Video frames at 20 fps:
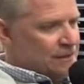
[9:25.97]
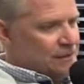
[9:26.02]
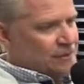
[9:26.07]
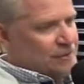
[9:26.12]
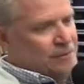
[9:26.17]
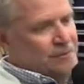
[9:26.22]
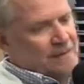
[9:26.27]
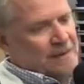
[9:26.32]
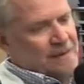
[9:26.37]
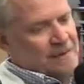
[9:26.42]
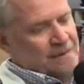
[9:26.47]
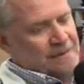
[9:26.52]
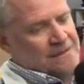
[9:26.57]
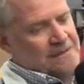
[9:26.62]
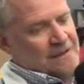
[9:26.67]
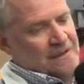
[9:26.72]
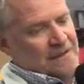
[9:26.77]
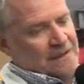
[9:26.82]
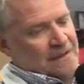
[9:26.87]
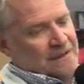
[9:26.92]
crew
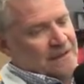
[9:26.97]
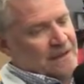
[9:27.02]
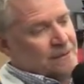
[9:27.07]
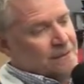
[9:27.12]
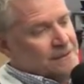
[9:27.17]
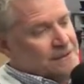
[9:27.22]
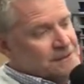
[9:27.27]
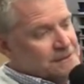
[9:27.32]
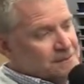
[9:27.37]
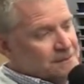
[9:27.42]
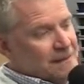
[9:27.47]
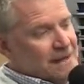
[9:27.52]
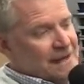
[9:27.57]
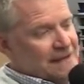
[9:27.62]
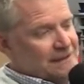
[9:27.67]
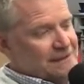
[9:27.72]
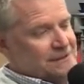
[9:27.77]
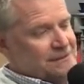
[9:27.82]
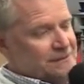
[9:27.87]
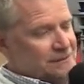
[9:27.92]
members, their
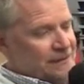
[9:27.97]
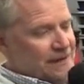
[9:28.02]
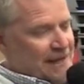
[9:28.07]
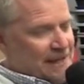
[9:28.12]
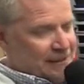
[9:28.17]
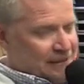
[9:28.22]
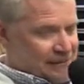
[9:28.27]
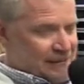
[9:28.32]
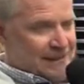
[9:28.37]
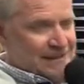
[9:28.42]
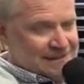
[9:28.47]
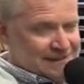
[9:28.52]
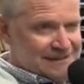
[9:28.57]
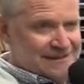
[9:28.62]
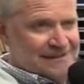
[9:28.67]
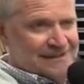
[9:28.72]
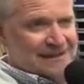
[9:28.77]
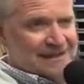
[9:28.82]
respect is what I quest.